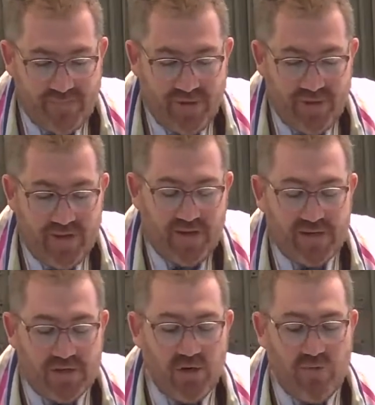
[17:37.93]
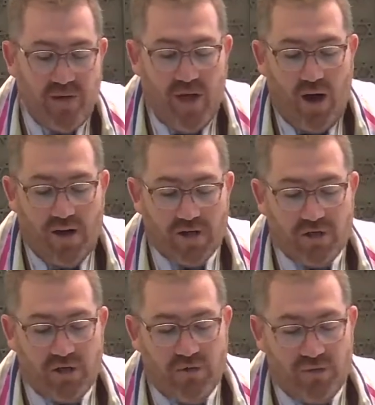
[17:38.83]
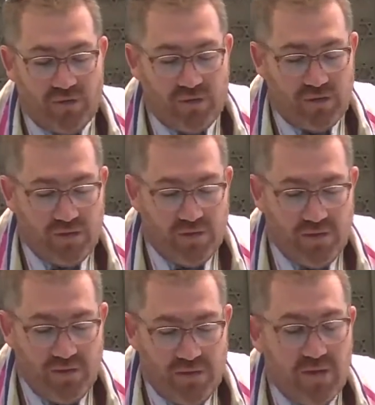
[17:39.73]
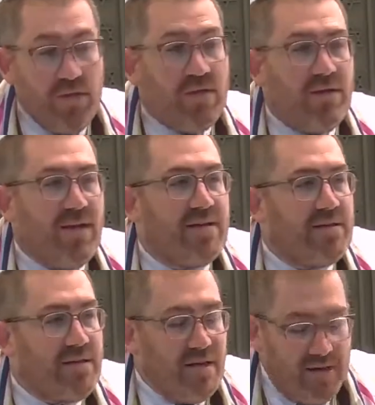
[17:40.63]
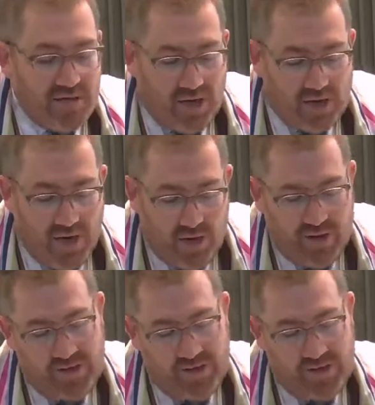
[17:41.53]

This is who we are as Jews. This is our calling.